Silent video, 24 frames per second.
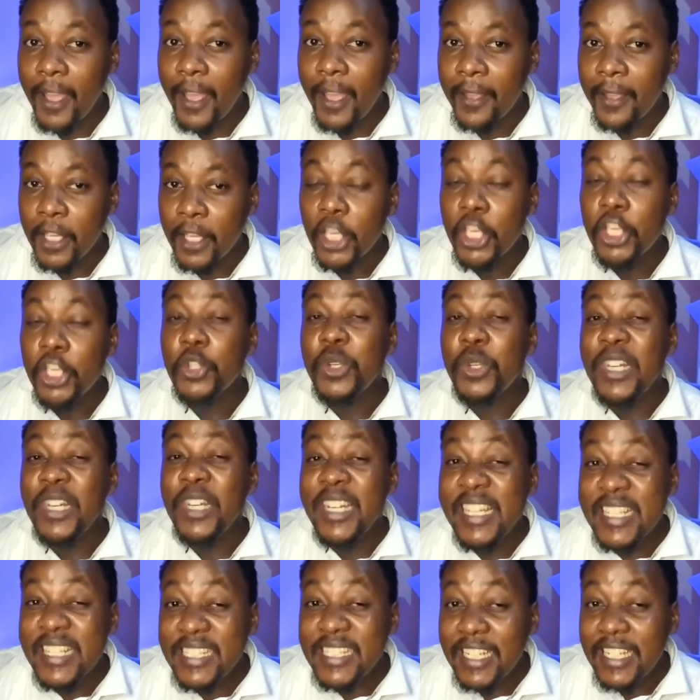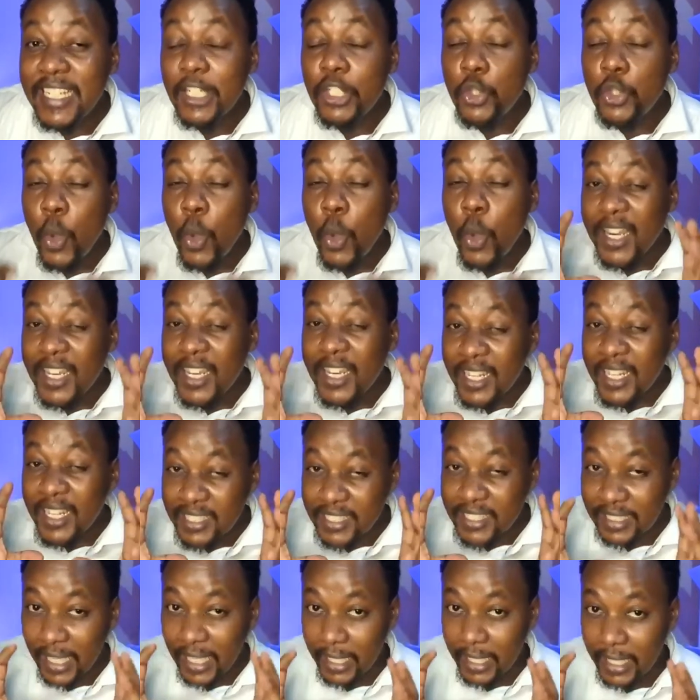You listen to
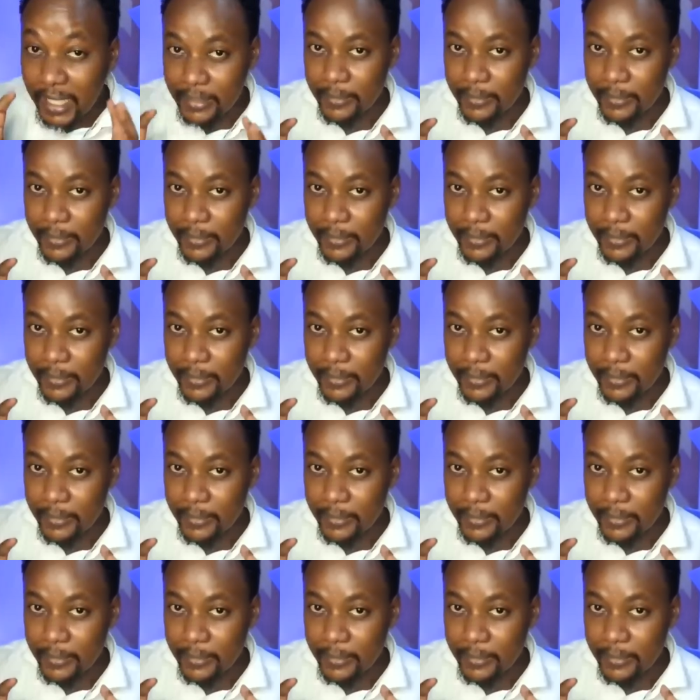understand.